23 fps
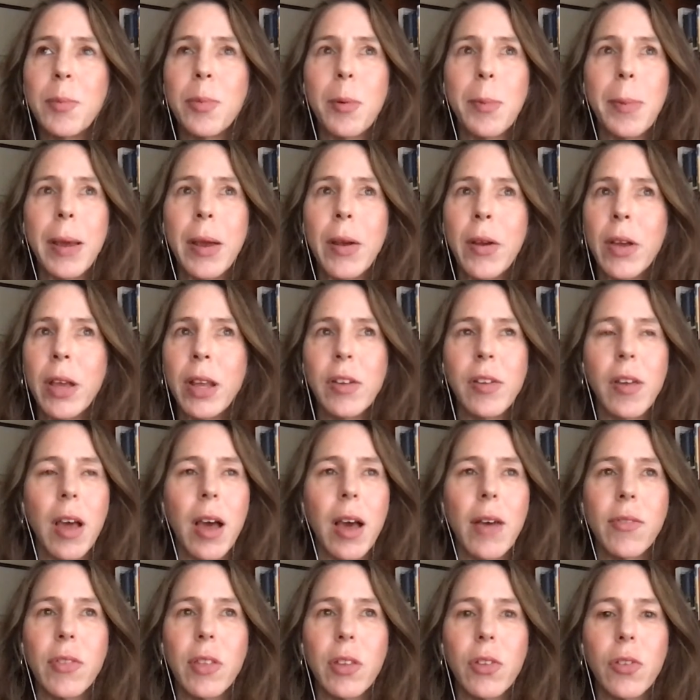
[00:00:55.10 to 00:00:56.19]
preparing to
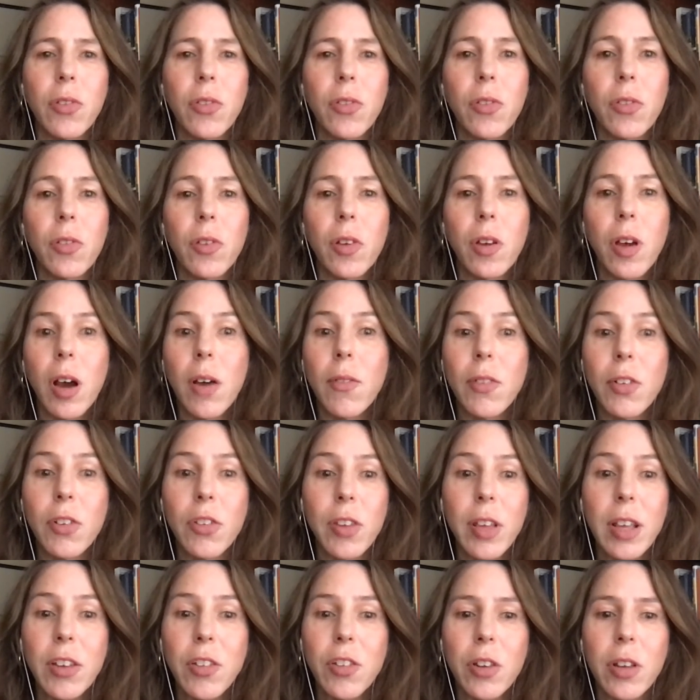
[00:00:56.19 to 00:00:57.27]
have this
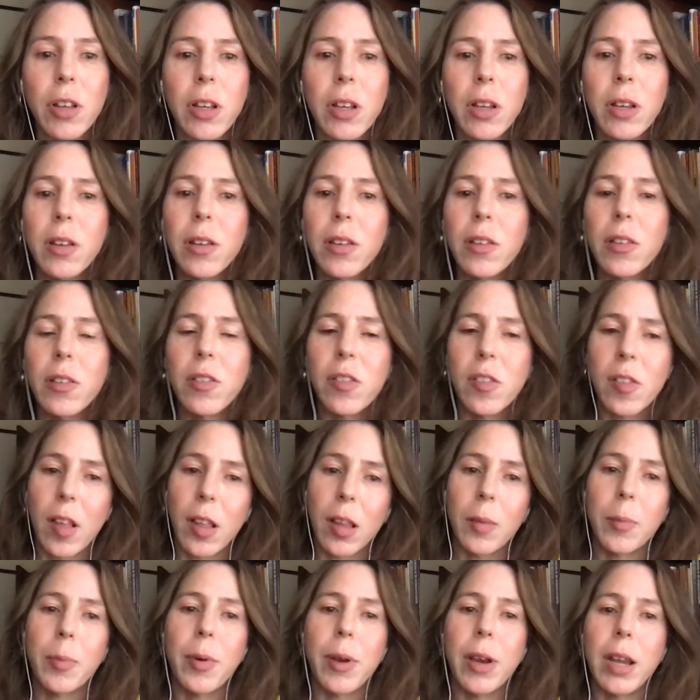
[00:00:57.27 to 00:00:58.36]
conversation,
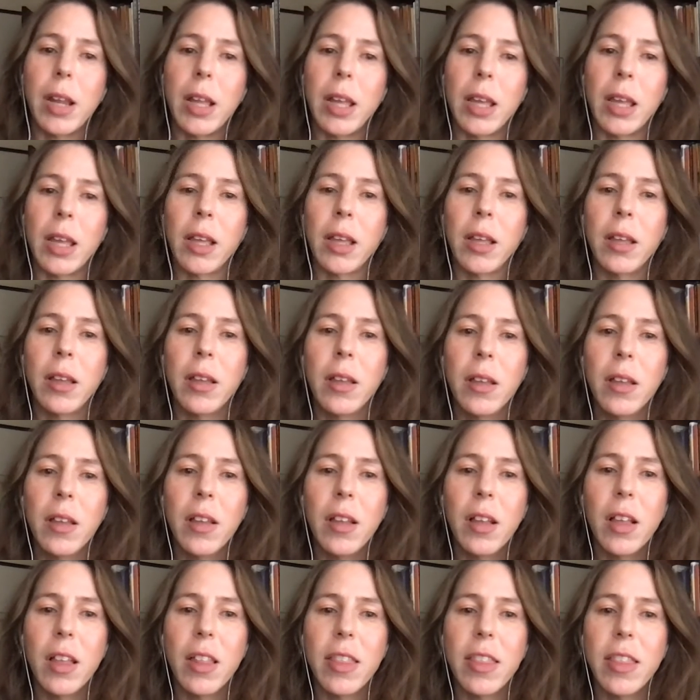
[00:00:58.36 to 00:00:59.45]
celebrating
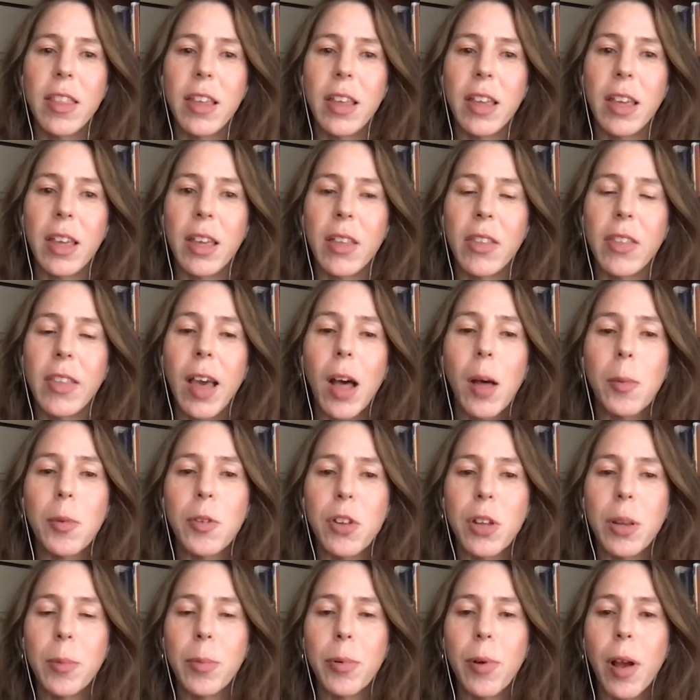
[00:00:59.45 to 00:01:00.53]
the
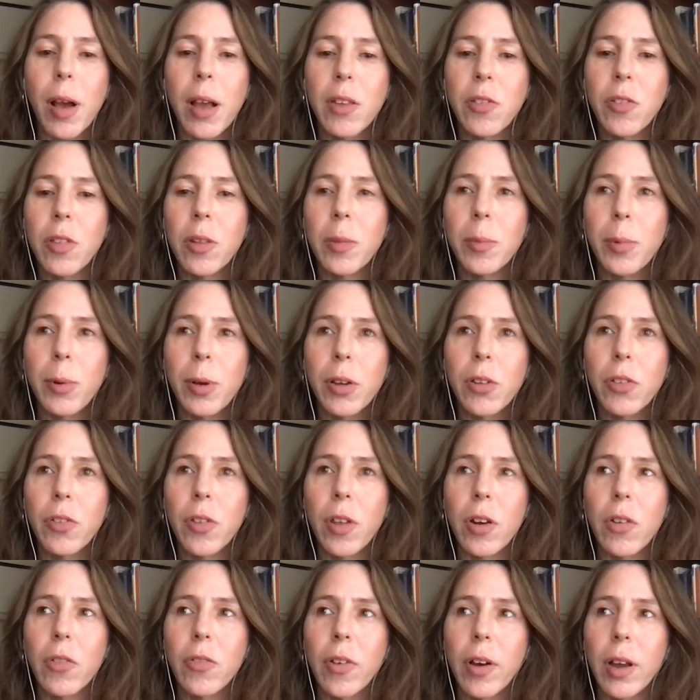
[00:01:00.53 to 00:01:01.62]
Albertine Prize and the books
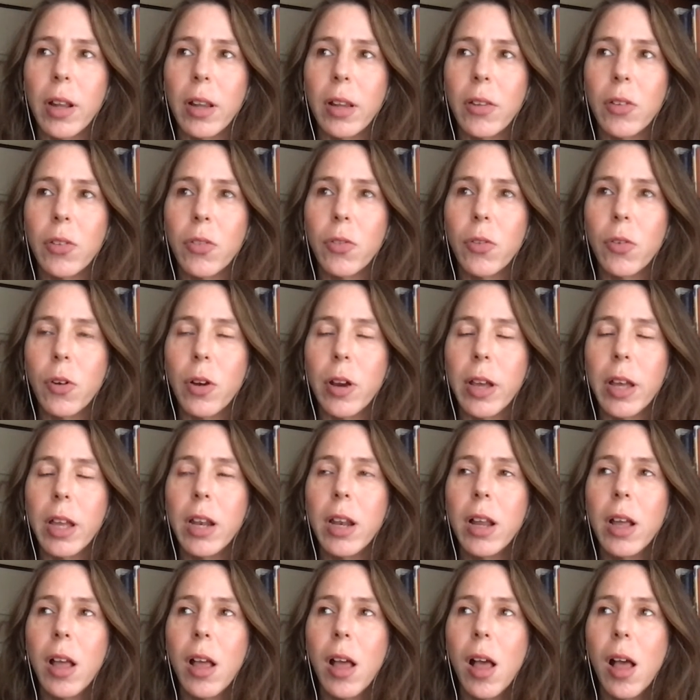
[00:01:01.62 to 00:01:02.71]
that are finalists for it,
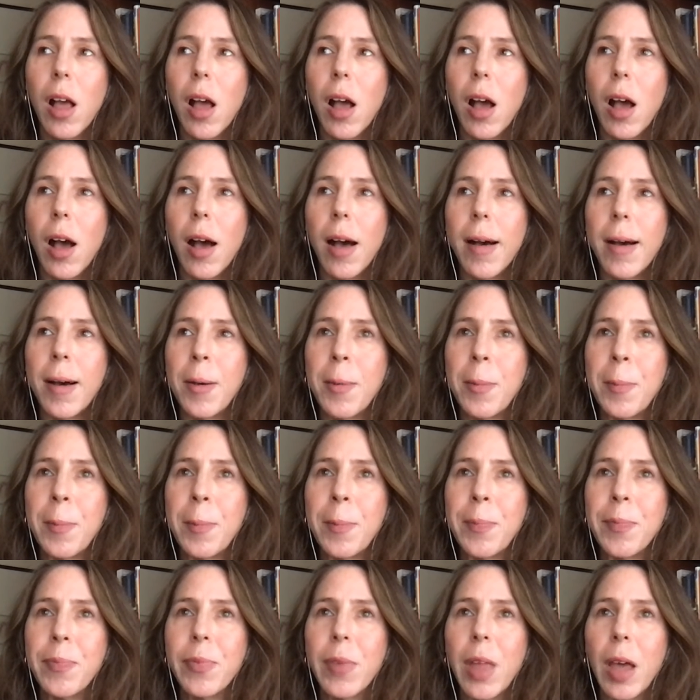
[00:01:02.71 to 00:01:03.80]
I